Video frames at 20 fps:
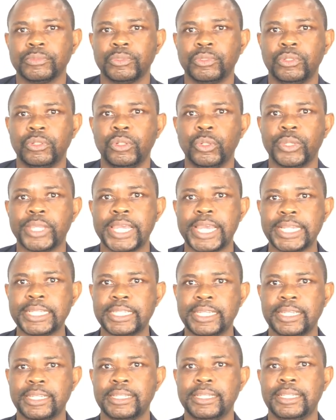Look at
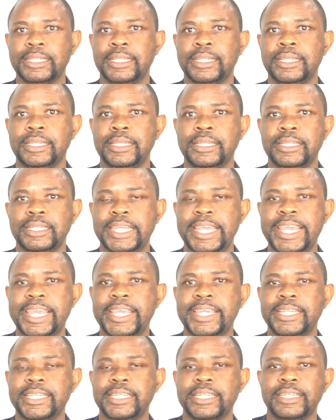the
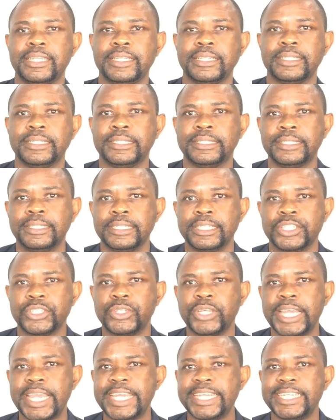end. It's
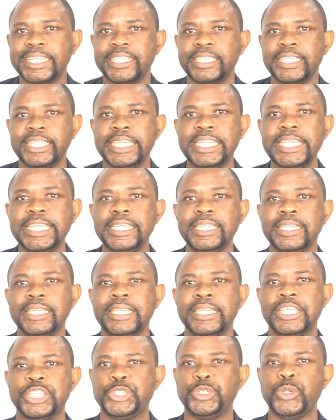not ending in E.
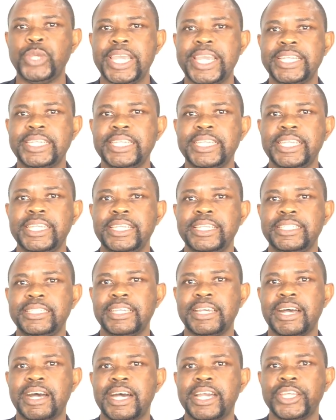It's not ending in
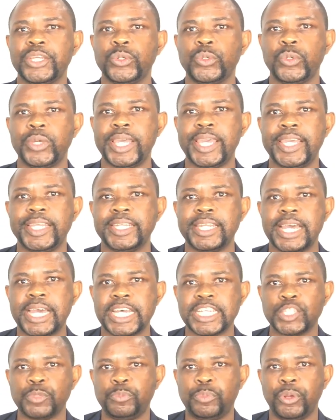the I or N
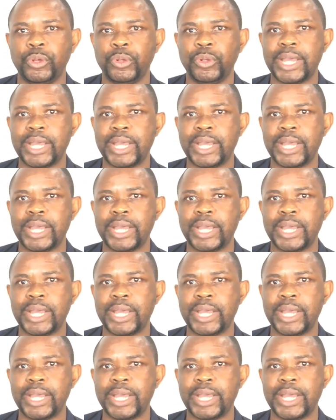as per